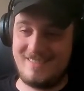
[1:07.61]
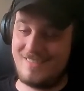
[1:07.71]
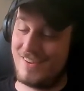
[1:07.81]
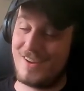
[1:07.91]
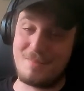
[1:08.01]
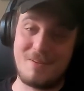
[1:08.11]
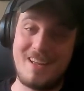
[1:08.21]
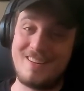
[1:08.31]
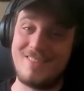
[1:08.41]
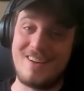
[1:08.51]
Dark
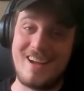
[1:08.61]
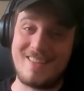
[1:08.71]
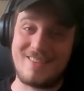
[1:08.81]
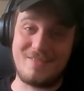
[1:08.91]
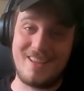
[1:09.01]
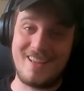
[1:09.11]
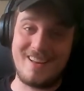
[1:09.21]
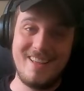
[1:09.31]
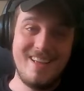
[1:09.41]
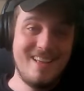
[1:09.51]
Brandon Rising, man.
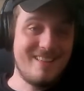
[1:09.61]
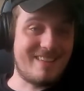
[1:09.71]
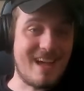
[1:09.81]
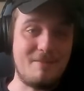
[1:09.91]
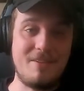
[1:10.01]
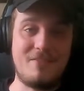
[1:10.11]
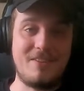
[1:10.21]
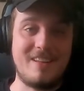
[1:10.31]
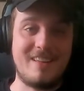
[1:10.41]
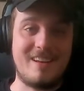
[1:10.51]
It's got me
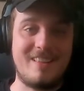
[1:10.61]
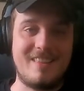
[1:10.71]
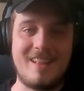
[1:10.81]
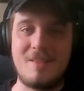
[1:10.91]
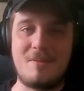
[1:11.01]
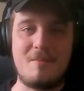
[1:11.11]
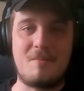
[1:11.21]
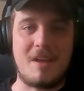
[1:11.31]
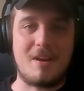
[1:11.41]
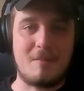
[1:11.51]
feeling a little bit
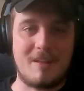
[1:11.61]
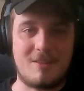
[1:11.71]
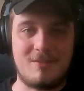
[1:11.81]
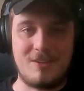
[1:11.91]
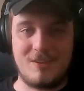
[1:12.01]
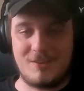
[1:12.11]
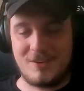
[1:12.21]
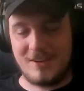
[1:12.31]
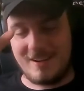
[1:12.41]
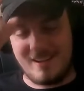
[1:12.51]
better about the
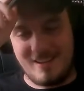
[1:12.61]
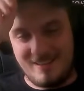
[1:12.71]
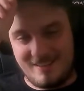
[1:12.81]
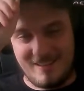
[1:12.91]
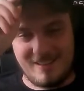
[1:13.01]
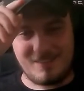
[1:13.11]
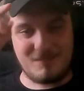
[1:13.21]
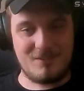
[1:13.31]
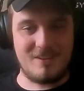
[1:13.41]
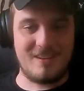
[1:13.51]
future. Ain't that some
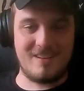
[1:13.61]
shit?